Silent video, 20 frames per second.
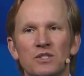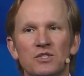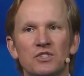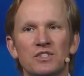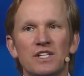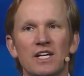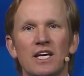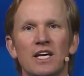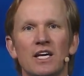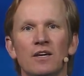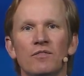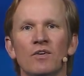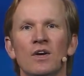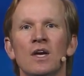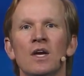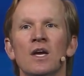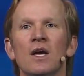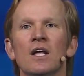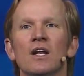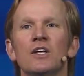Steve,
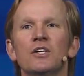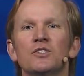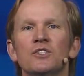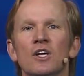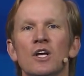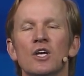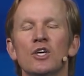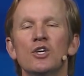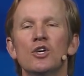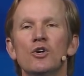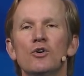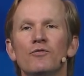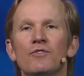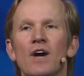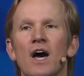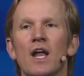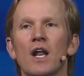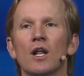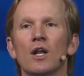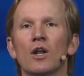listen, you've
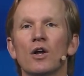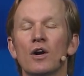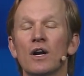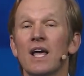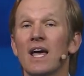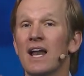got to learn.